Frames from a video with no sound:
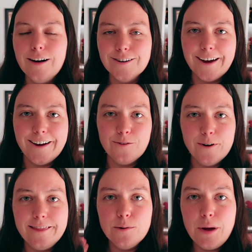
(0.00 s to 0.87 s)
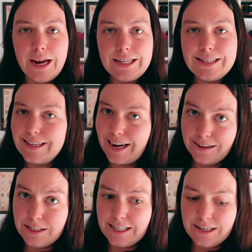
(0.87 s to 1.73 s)
Okay, with the pant
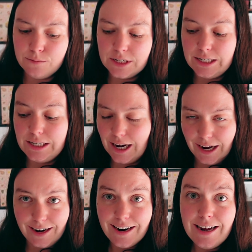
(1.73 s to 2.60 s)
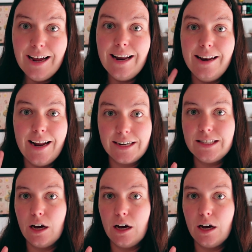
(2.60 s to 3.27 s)
side seams done, next